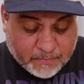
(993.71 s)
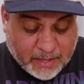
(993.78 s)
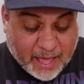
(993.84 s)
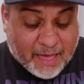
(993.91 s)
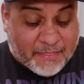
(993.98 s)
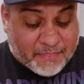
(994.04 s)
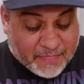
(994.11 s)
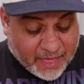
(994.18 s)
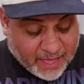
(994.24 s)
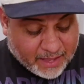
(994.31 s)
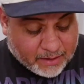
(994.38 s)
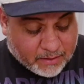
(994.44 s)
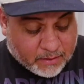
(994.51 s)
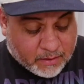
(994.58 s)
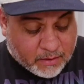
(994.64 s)
And
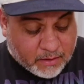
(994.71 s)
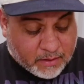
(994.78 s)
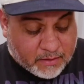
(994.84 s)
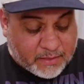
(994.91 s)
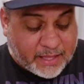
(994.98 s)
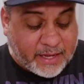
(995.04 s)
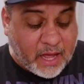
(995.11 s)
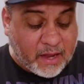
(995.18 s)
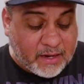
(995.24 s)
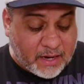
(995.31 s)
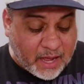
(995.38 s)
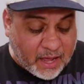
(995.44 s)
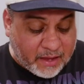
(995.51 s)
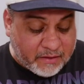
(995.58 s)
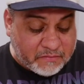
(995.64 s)
then they got
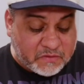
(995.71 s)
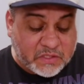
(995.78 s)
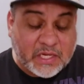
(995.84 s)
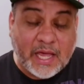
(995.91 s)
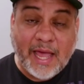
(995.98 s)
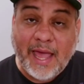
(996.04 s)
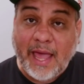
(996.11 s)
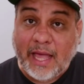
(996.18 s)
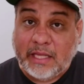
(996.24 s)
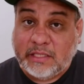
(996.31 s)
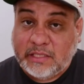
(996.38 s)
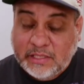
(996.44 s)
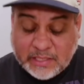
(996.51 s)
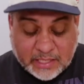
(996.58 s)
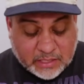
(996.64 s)
knives and
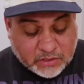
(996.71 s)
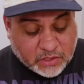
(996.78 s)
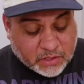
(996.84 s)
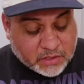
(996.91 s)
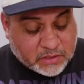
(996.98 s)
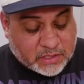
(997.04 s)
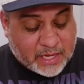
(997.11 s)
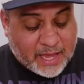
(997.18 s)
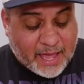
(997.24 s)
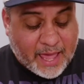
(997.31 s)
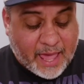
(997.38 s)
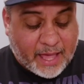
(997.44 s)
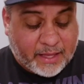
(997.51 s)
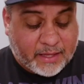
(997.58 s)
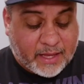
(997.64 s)
scissors
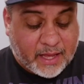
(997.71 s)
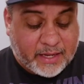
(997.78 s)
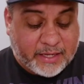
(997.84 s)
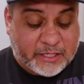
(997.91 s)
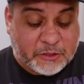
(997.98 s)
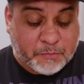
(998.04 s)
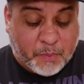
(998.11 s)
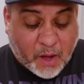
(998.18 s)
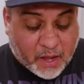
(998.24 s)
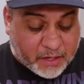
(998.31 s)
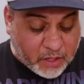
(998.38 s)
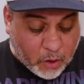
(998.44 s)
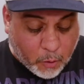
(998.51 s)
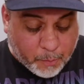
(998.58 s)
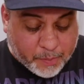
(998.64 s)
and cut his
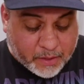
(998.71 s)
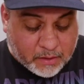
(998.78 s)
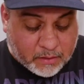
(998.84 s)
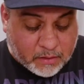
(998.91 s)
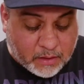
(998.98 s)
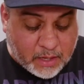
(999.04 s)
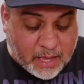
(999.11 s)
body open